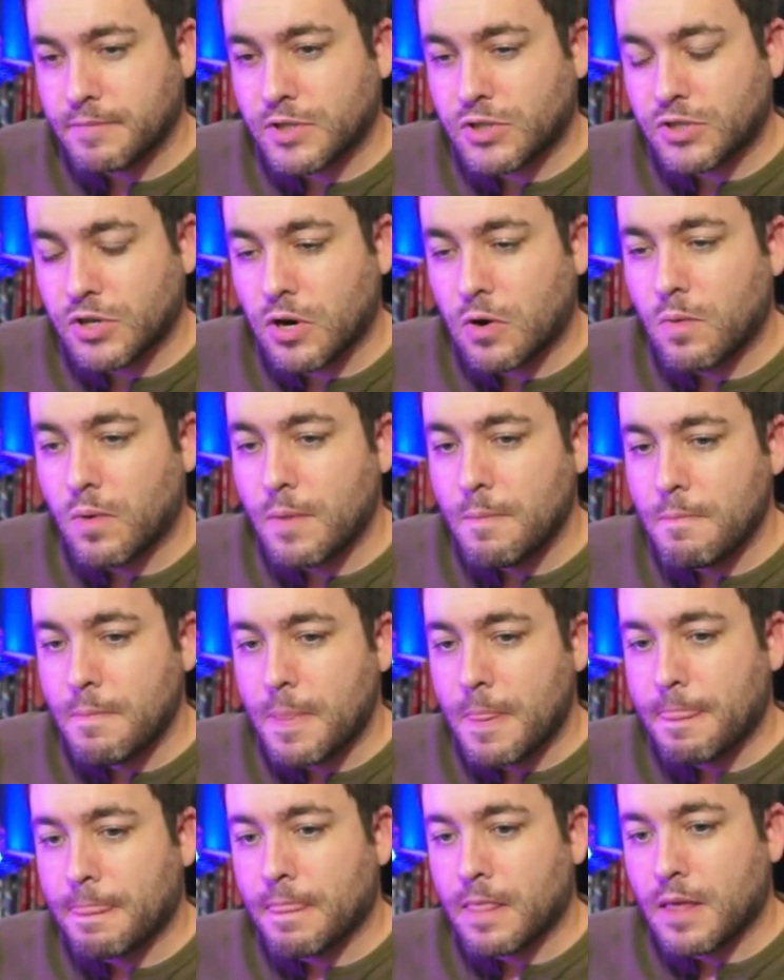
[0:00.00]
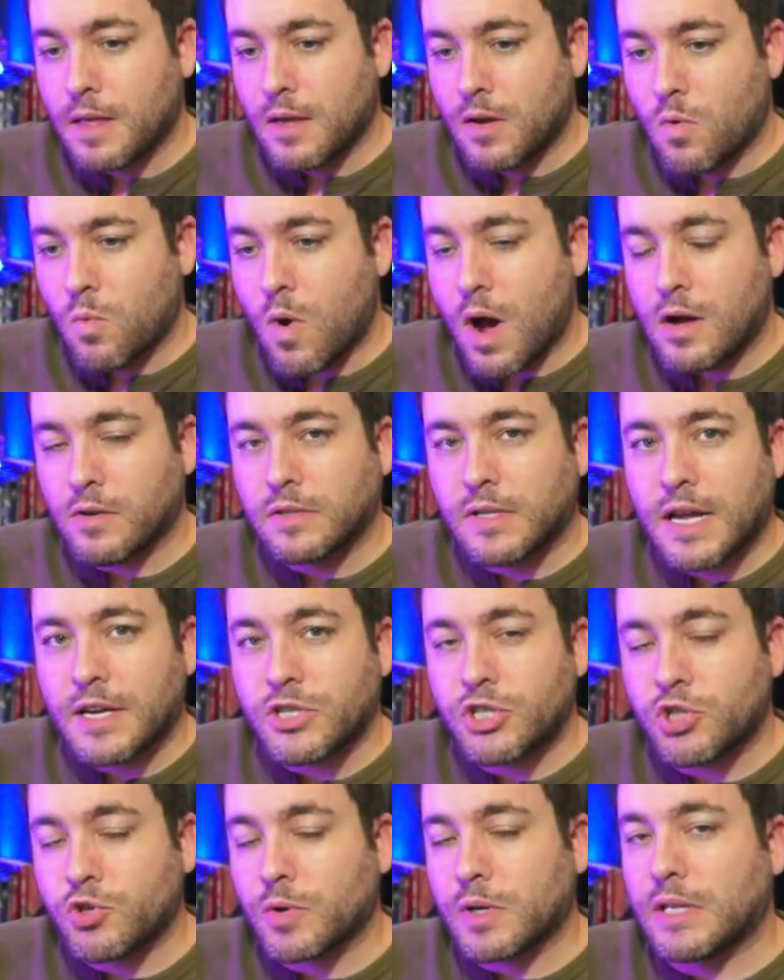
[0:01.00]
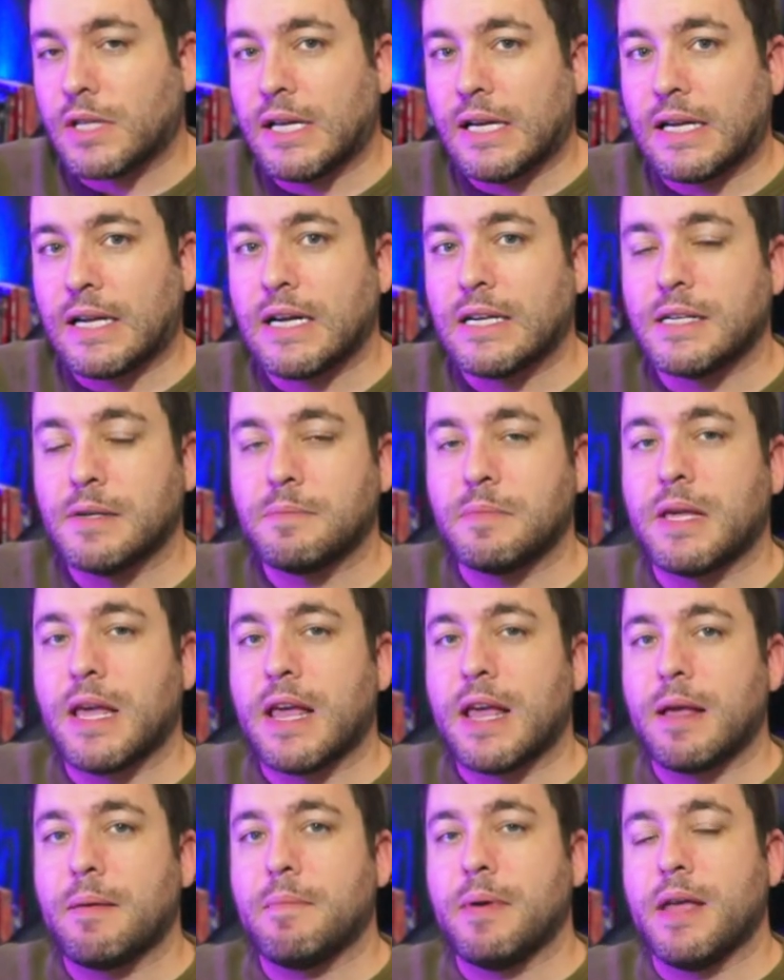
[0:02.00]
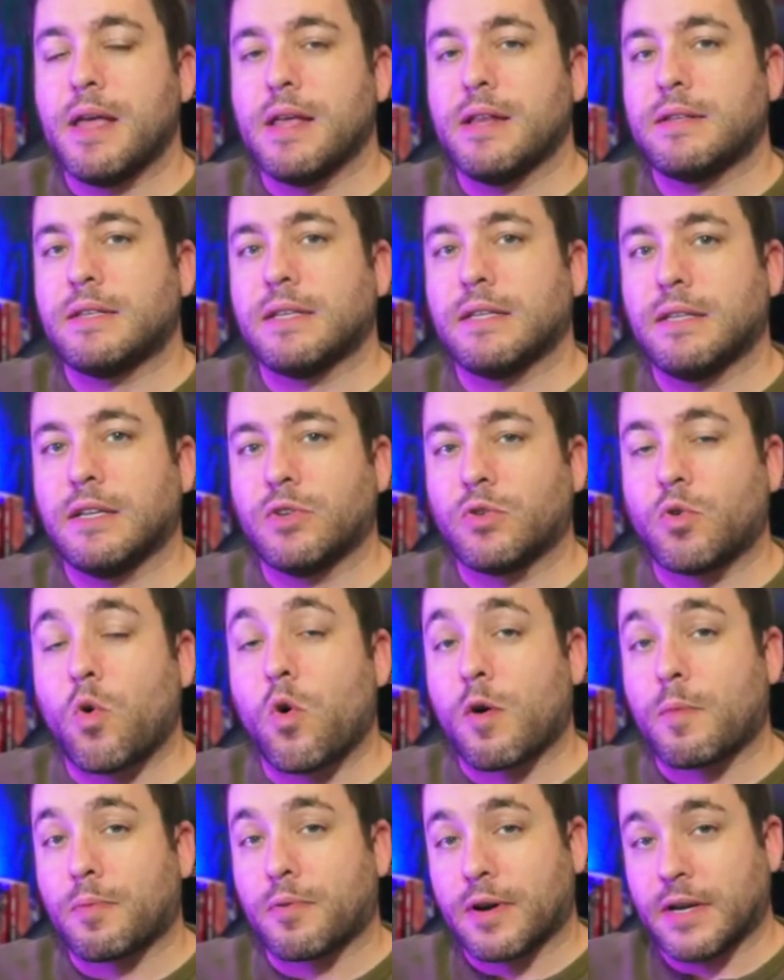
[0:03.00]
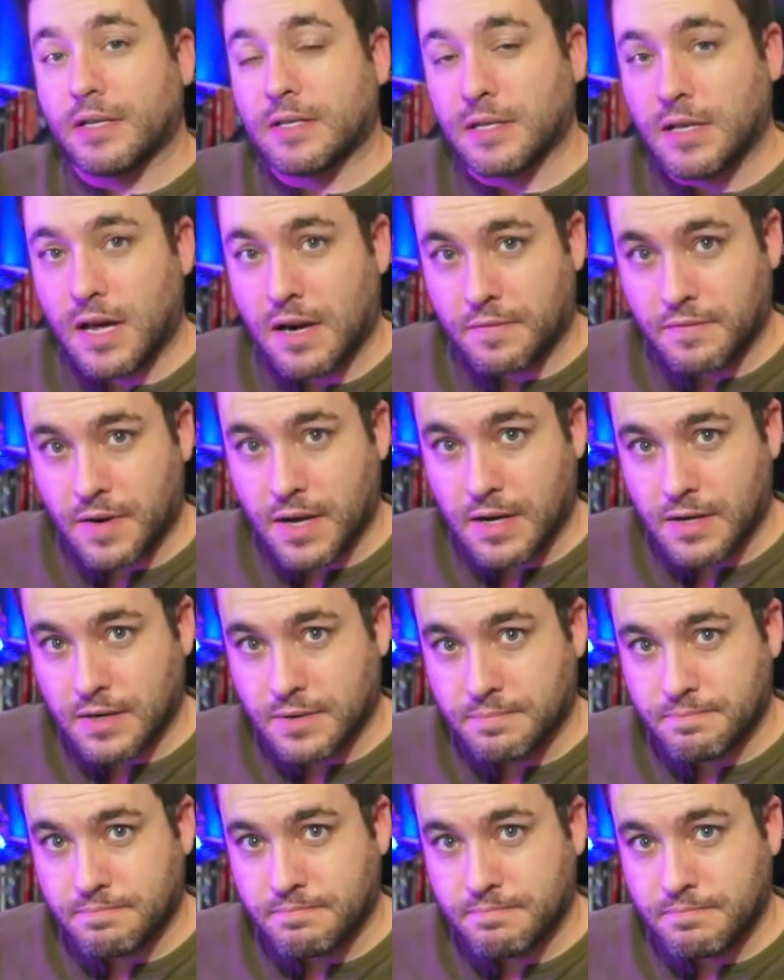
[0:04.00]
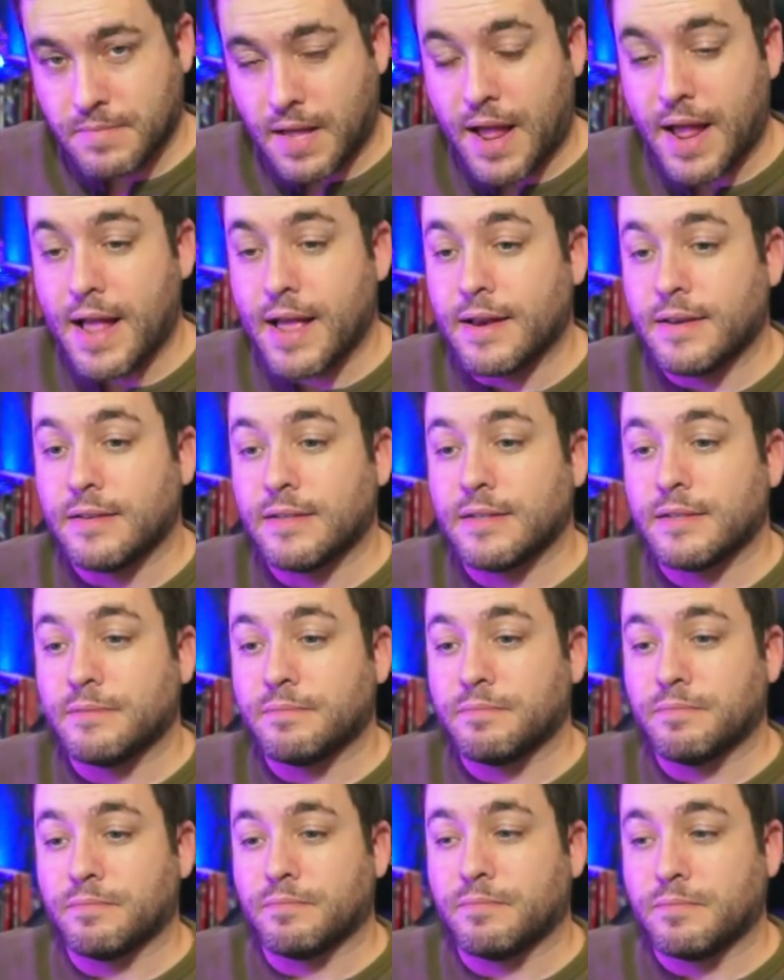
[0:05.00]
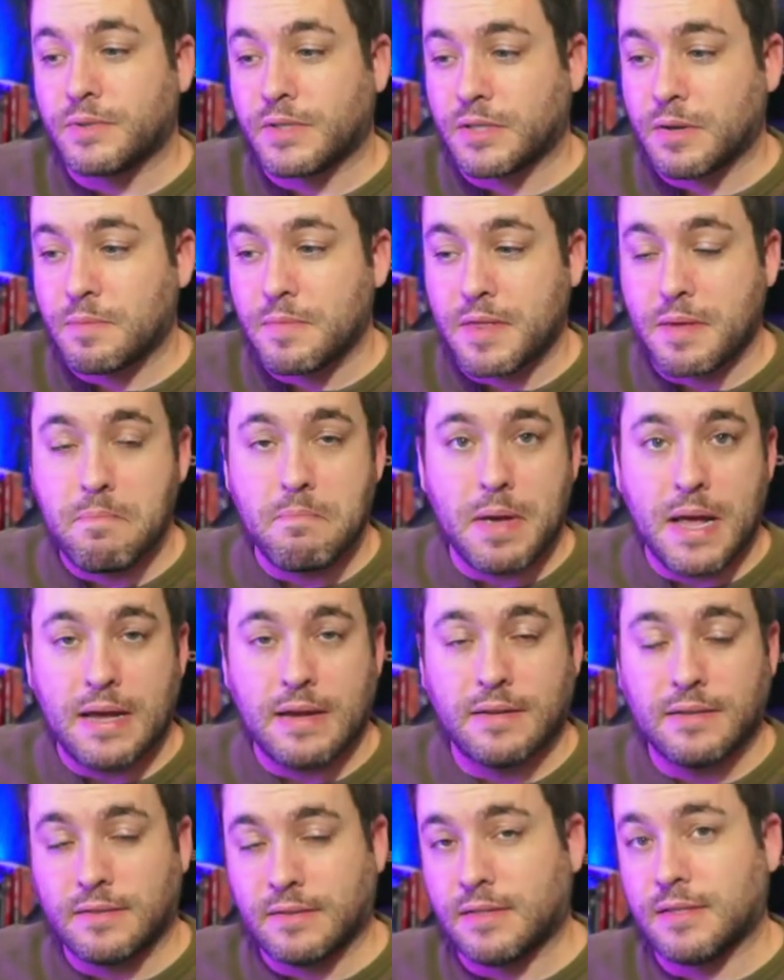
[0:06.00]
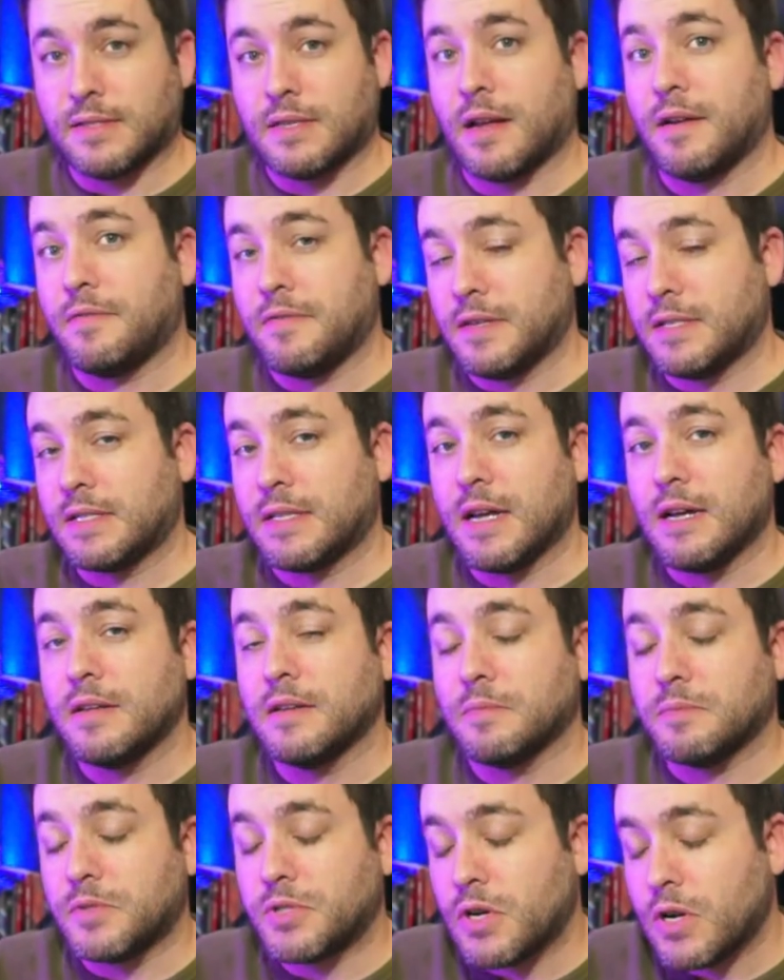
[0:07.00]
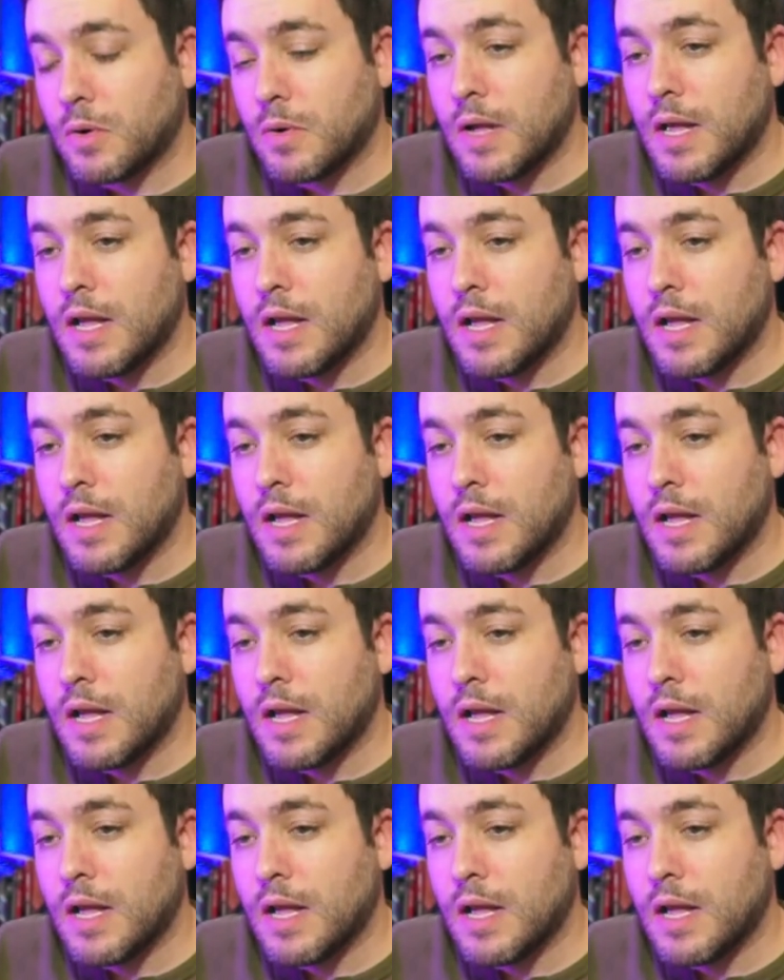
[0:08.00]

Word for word: So while not strictly a Gundam game, it incorporates a lot of Gundam, and some of the main stuff is Gundam. So